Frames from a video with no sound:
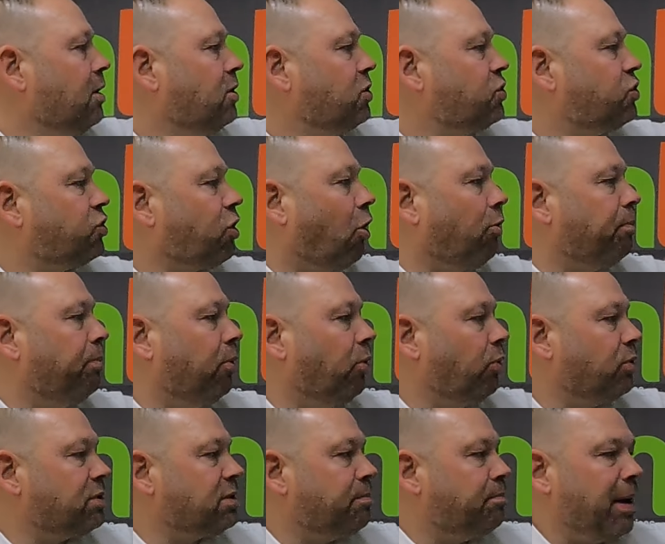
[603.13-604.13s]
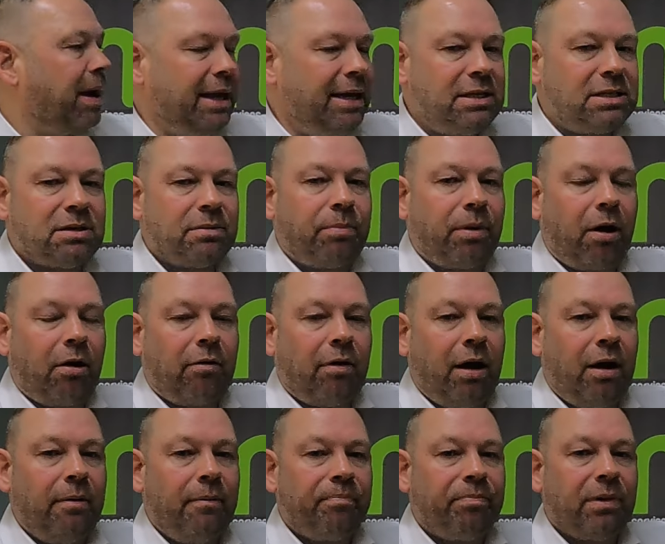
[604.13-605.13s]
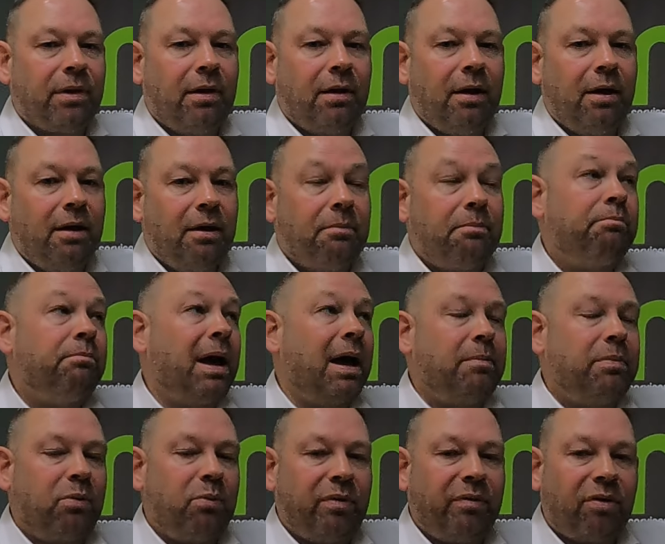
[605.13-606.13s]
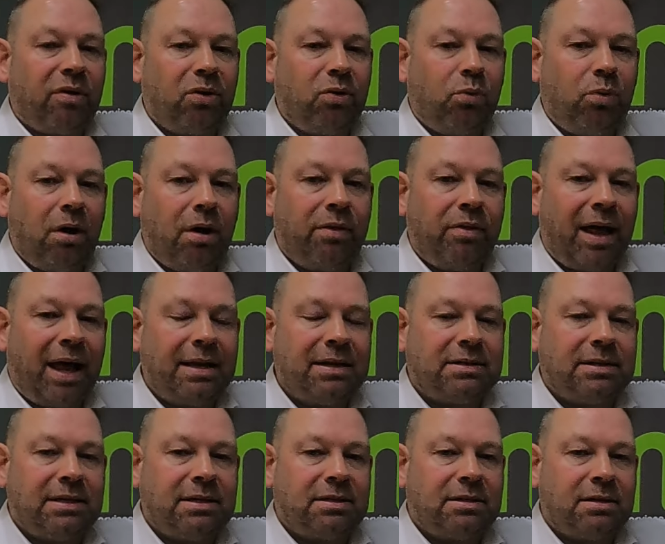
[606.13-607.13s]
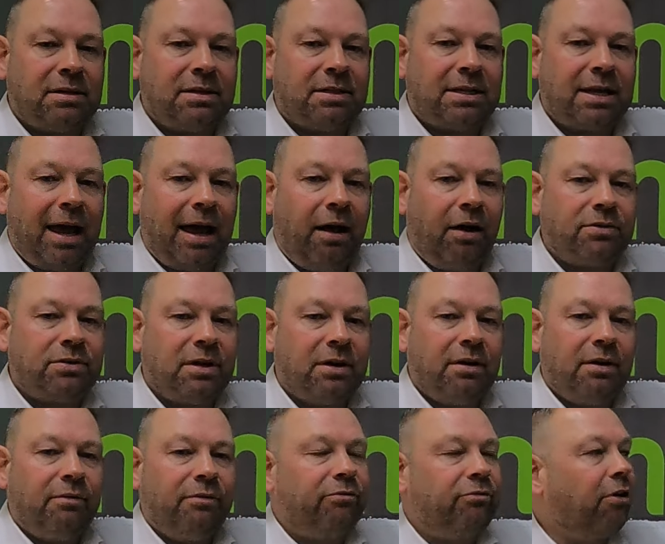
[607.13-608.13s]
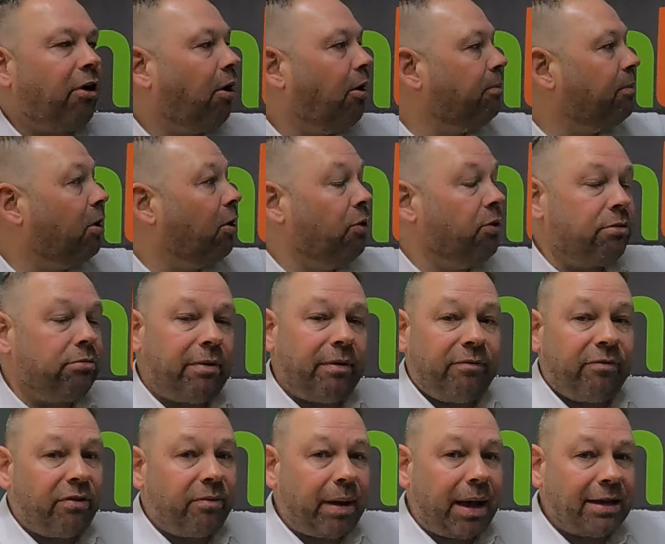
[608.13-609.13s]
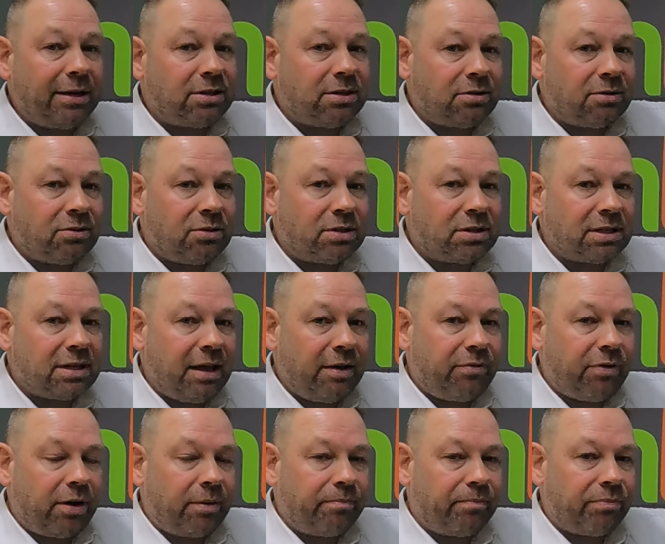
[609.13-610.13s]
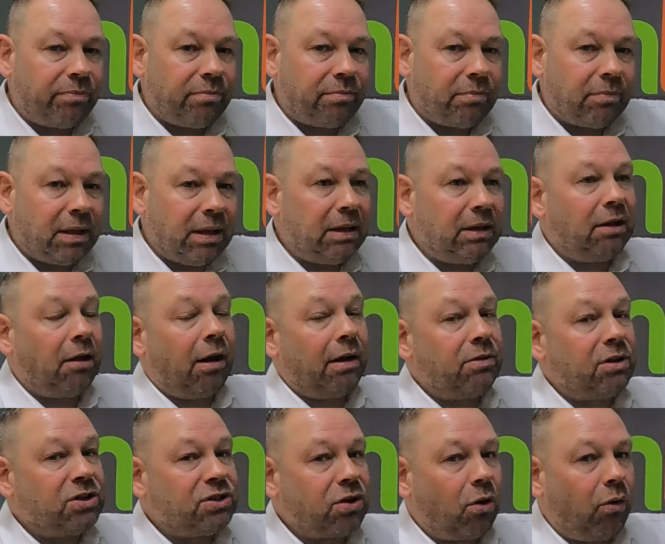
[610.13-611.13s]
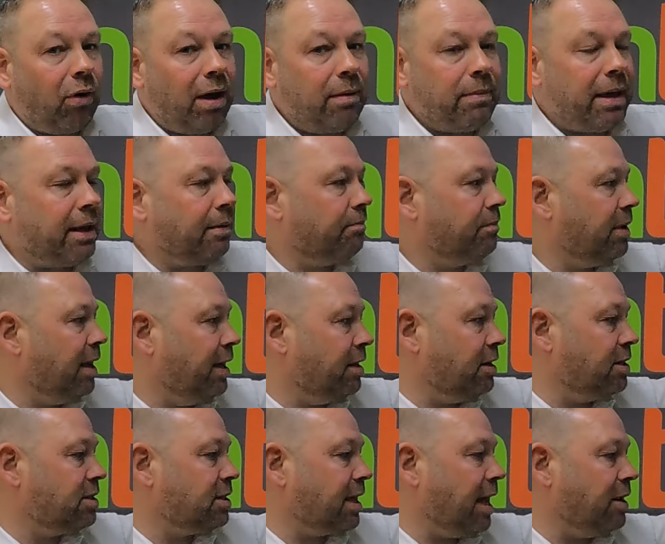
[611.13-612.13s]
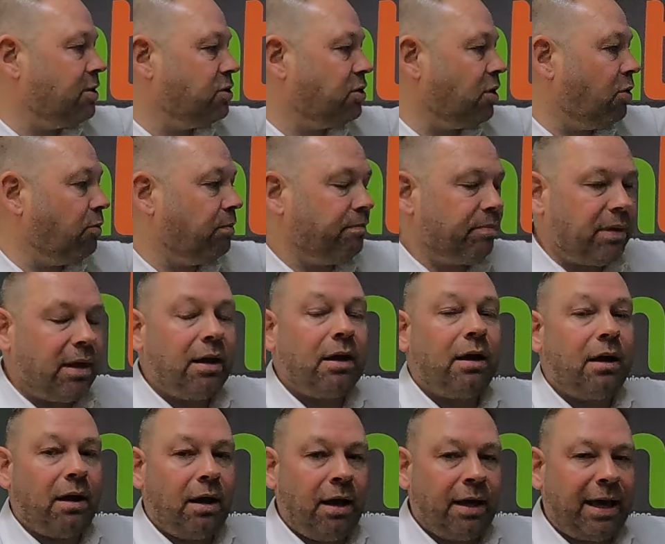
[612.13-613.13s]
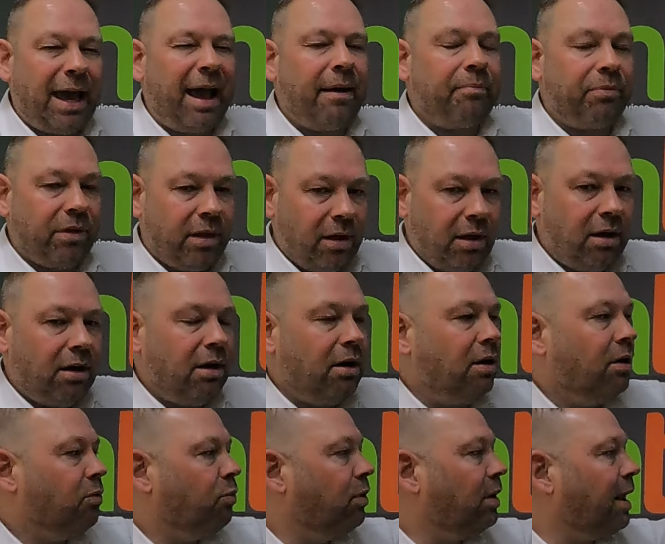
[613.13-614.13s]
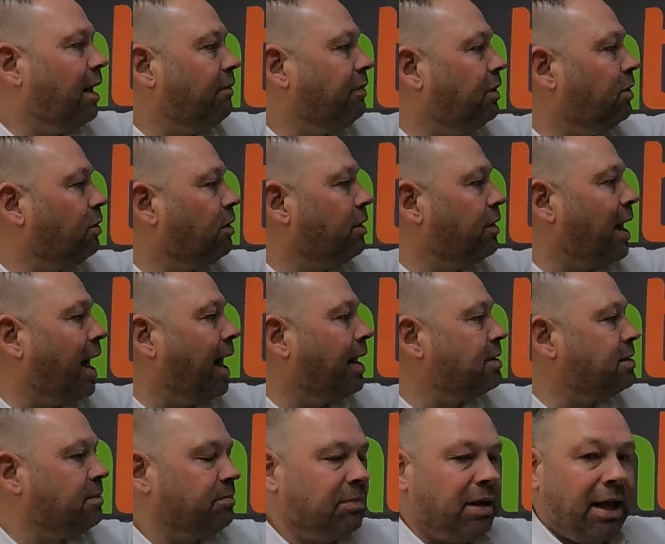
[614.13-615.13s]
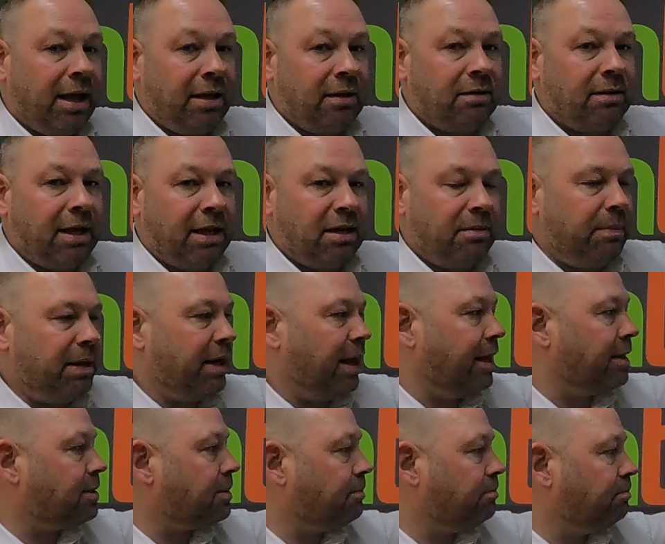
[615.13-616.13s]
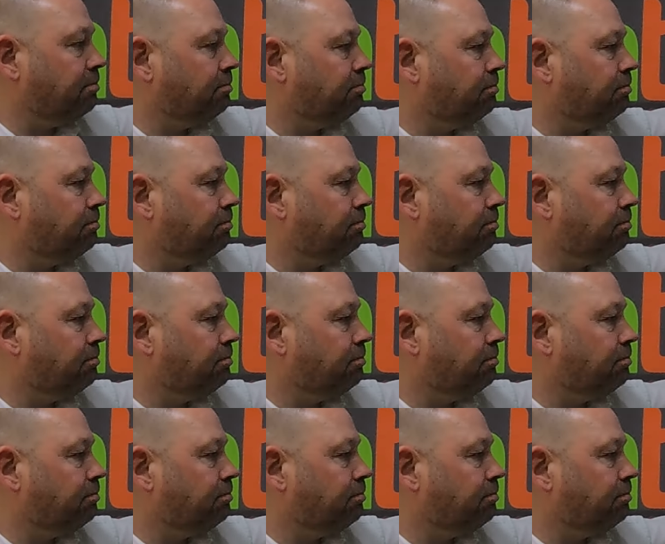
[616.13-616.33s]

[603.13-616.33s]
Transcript: Stockport to Peterborough, maybe we've got to work that distance out from other information that's given, like the timing in a schedule. Again, we'll have a look at that in a minute.